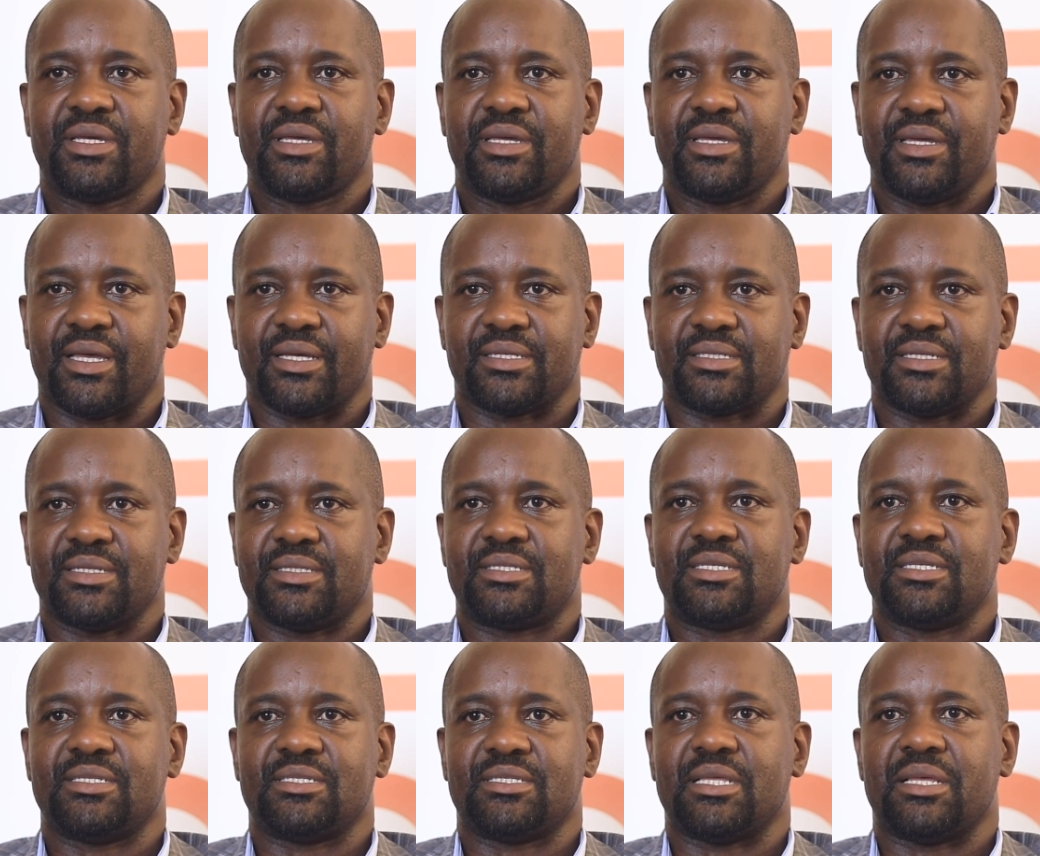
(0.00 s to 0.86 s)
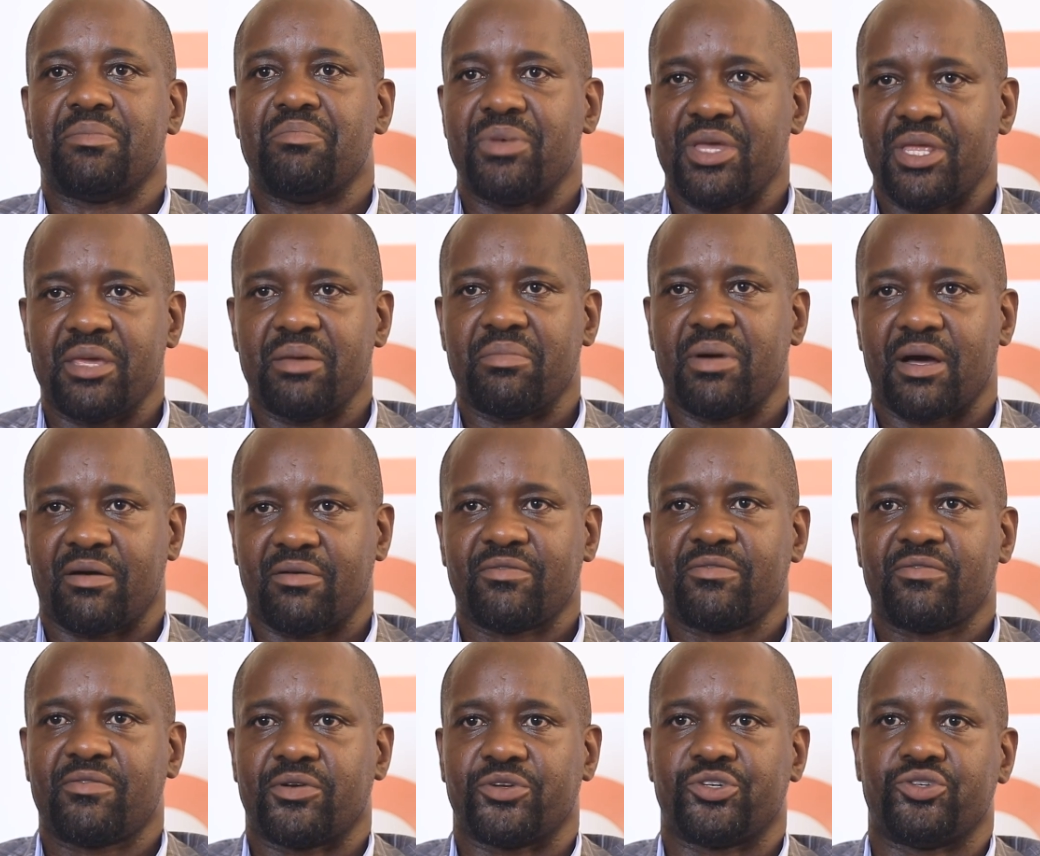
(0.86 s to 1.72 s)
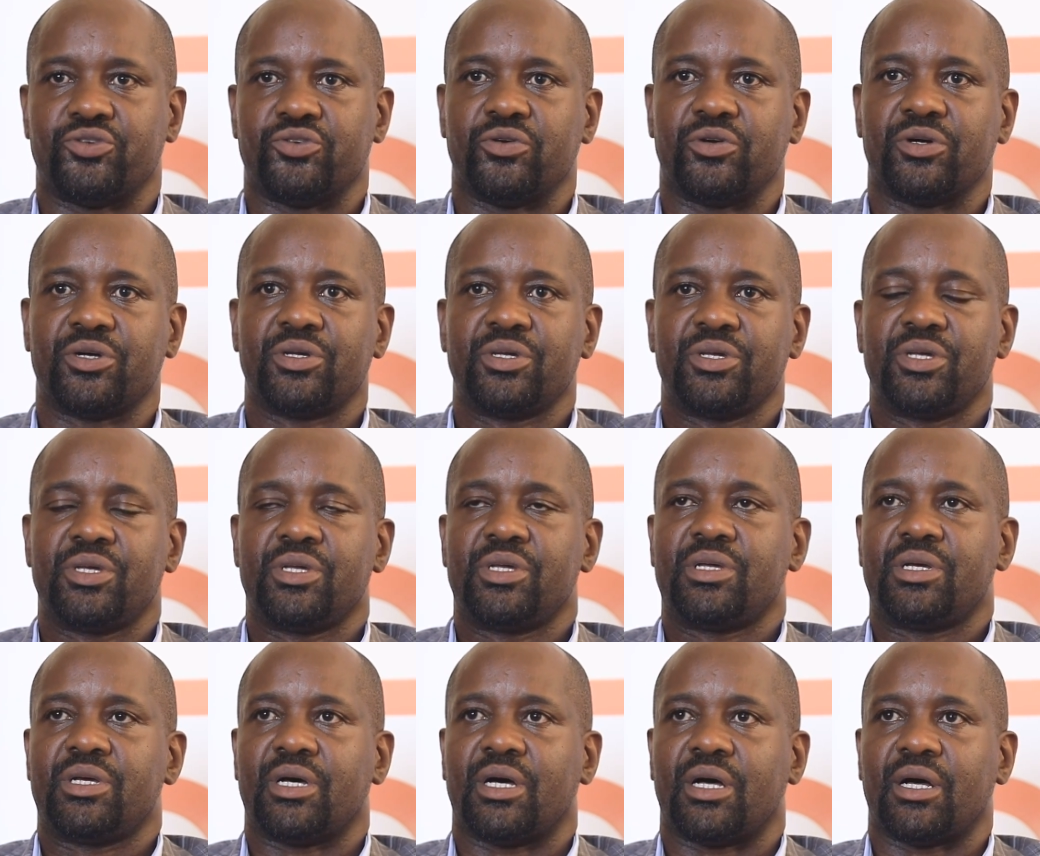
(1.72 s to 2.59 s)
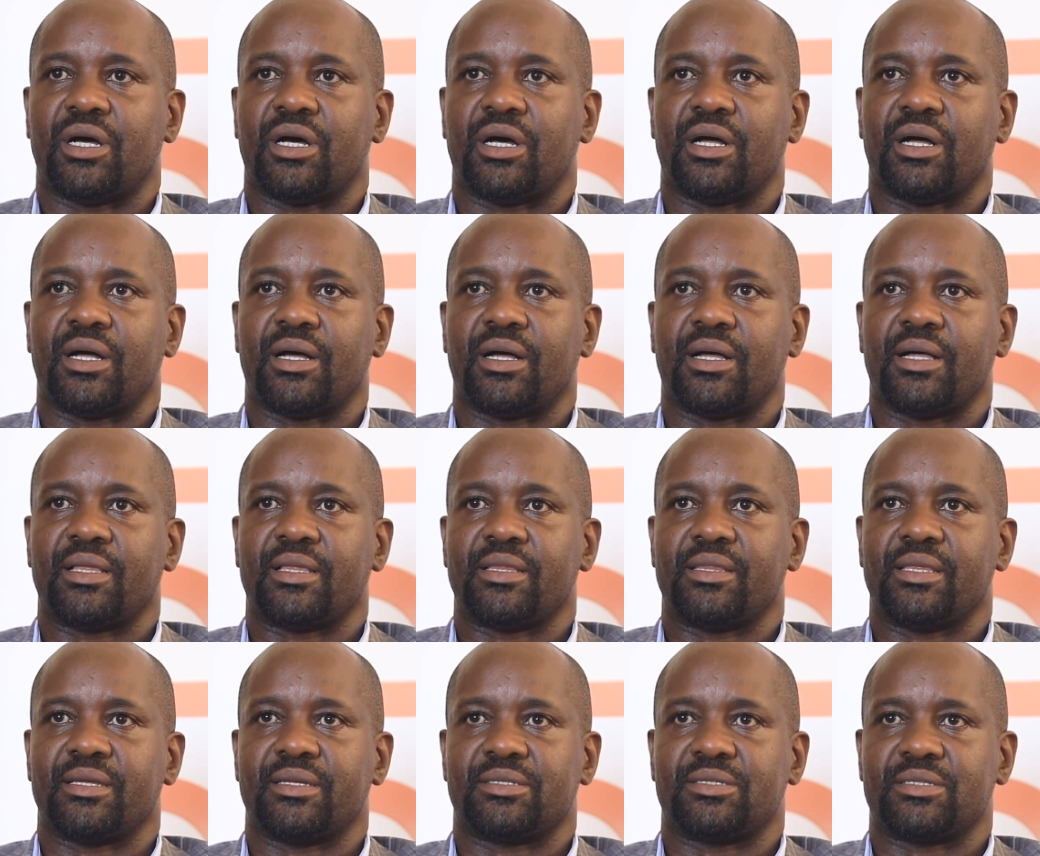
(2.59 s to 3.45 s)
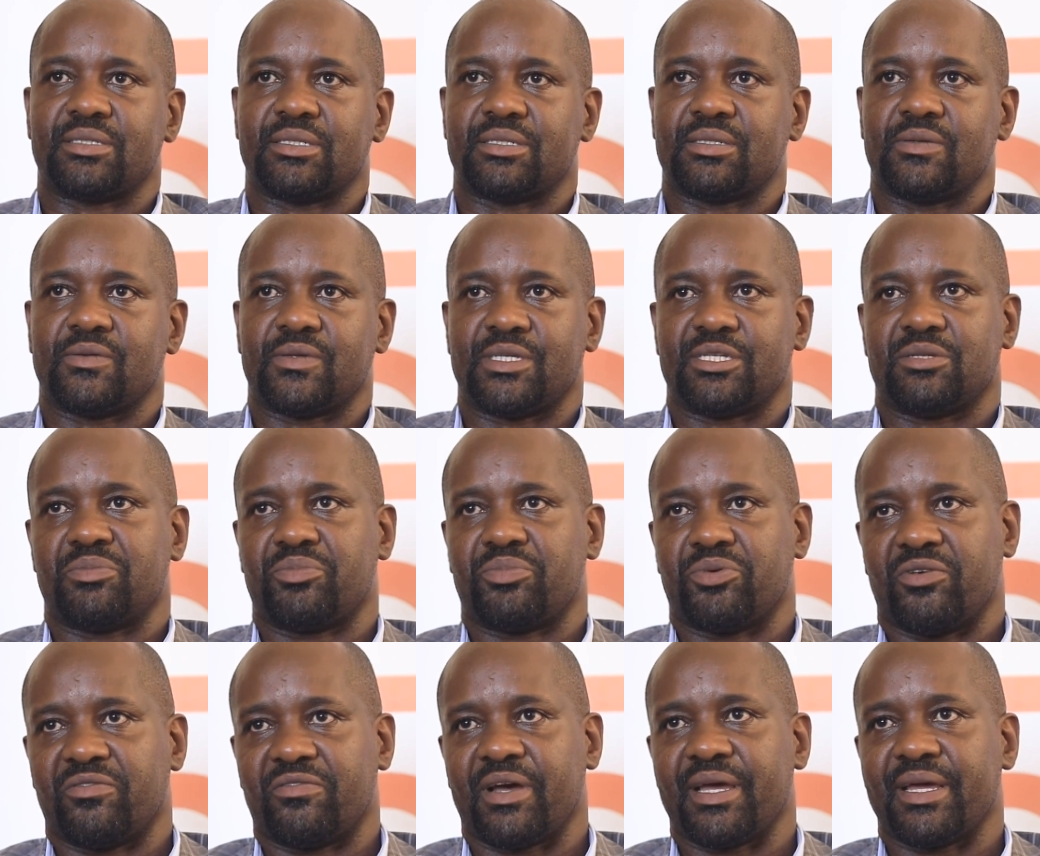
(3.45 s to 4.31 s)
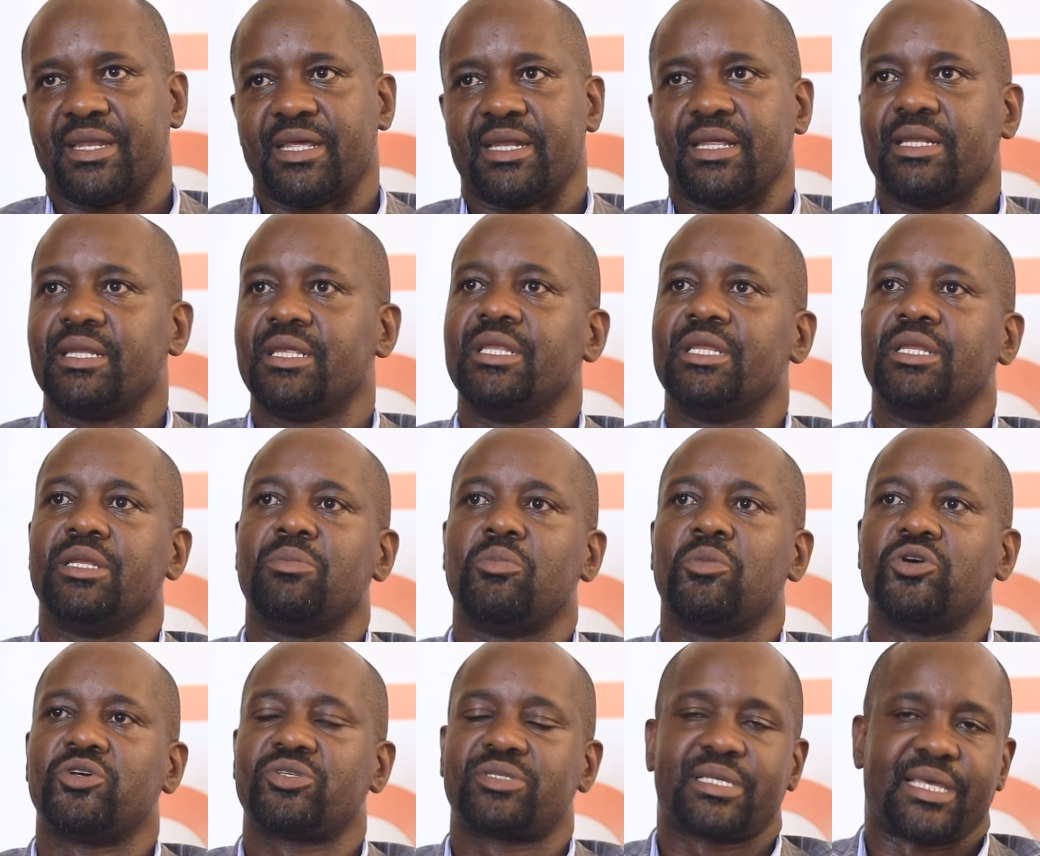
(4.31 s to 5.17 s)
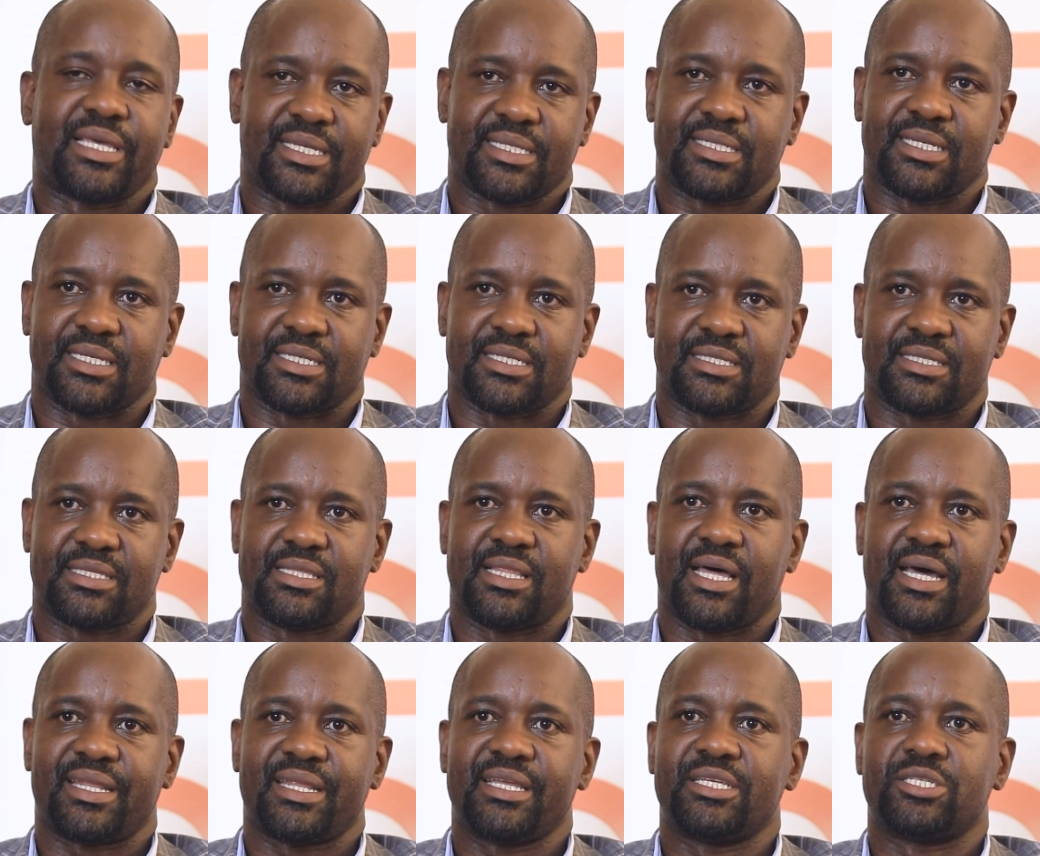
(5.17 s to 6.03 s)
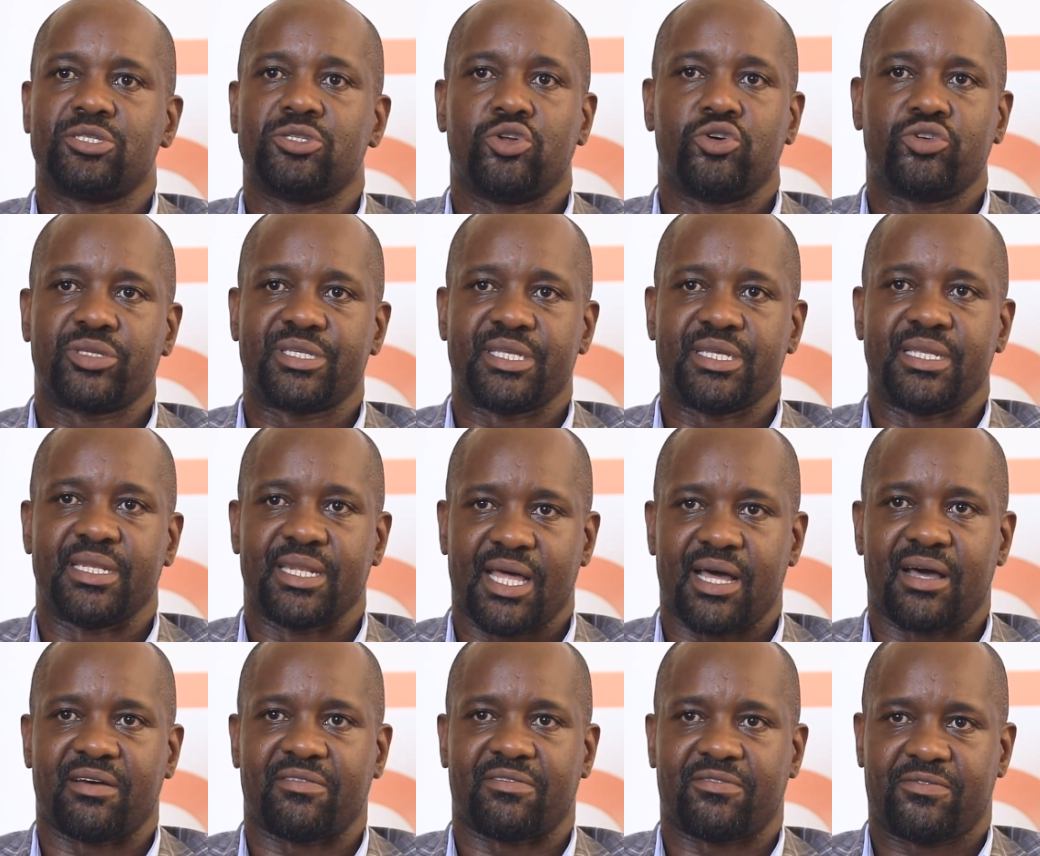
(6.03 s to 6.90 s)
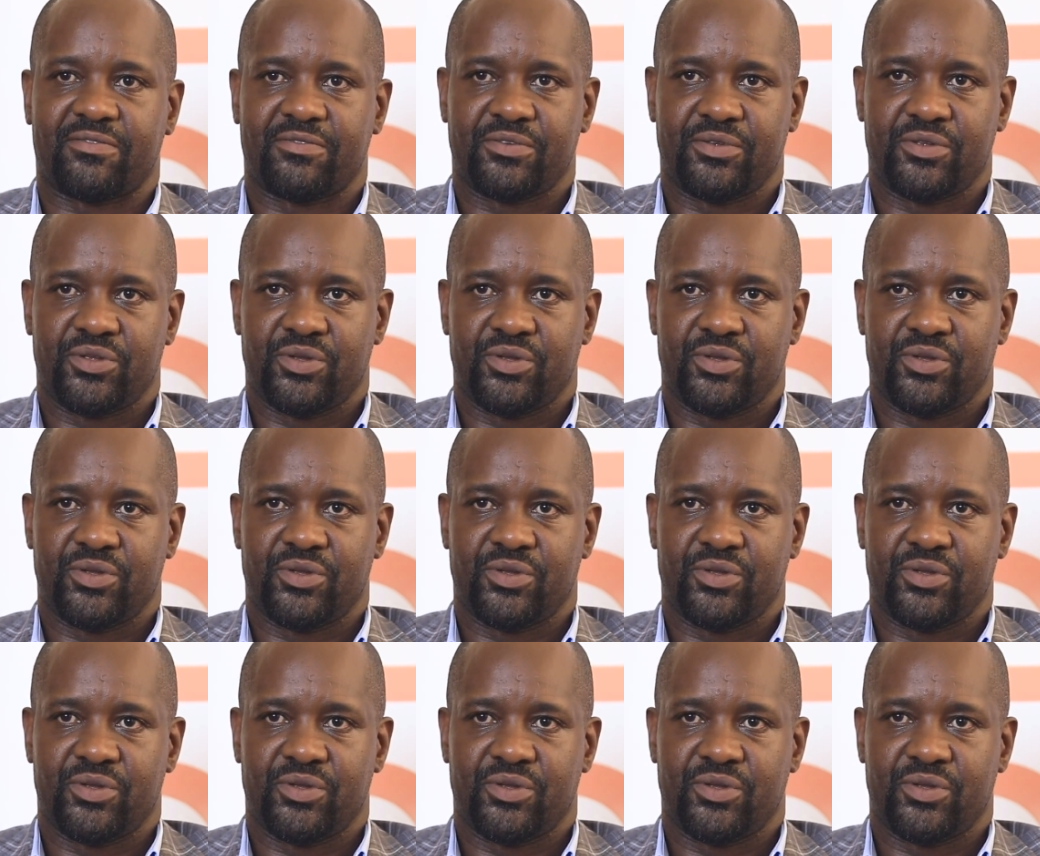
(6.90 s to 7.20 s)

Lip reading: Yes, it is the minimum for sure. That is provided, and in most cases, that is not enough.